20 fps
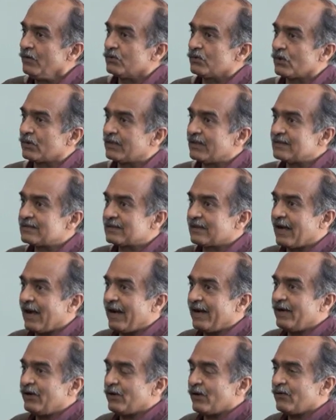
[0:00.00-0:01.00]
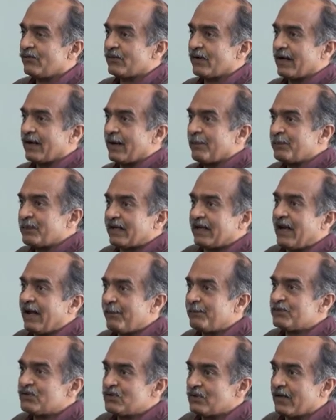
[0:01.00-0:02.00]
So this kind of corrupt
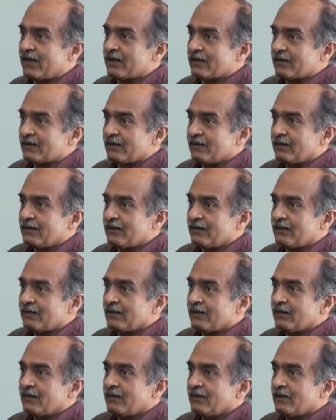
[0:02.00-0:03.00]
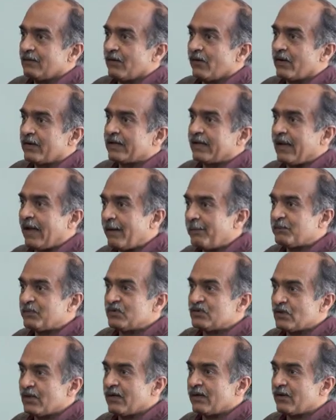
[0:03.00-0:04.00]
capture or
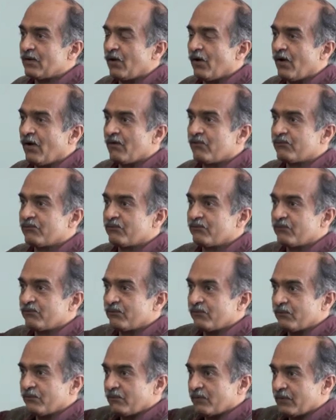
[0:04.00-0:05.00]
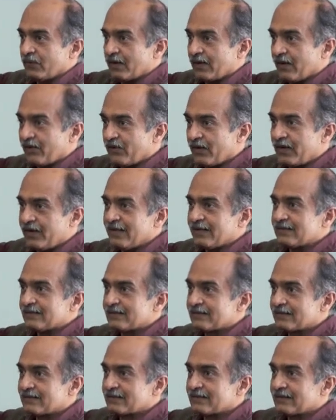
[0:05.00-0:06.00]
capture of
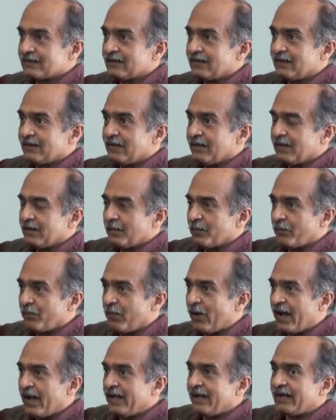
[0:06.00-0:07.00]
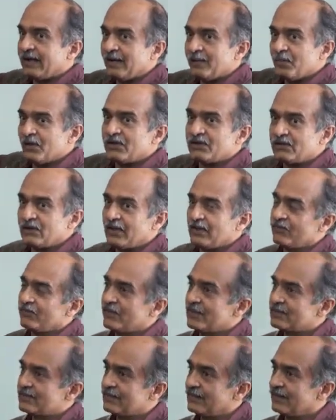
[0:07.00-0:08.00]
governance by commercial
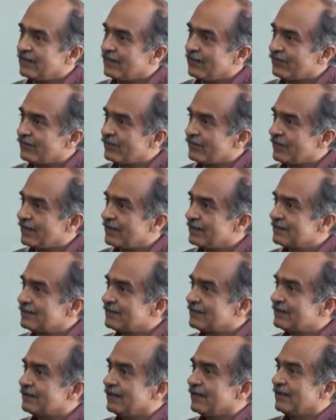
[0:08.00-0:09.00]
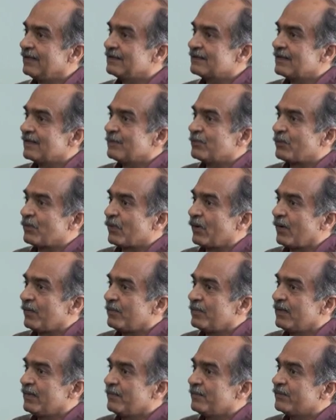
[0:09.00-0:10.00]
vested interests is a
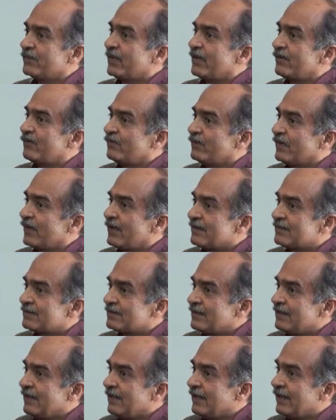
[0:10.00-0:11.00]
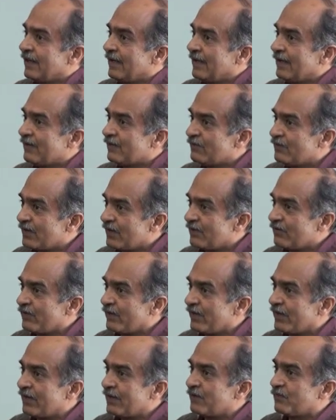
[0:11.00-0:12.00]
problem that we are seeing
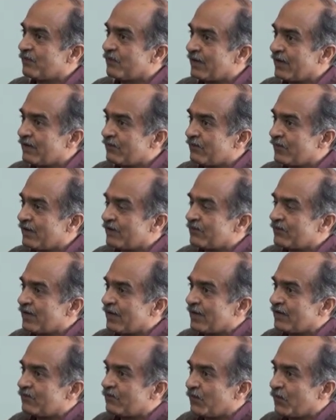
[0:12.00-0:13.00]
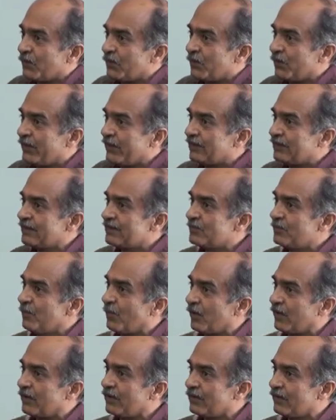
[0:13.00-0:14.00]
everywhere, wherever we are following this
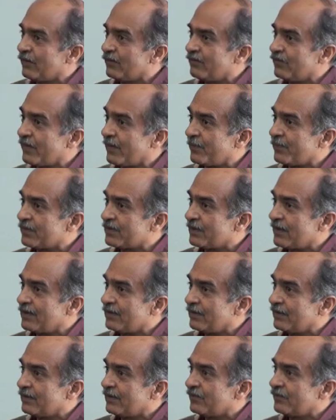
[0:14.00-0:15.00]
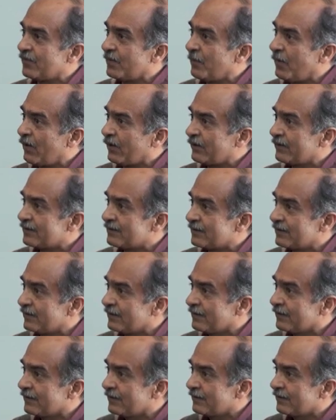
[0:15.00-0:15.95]
model of representative democracy.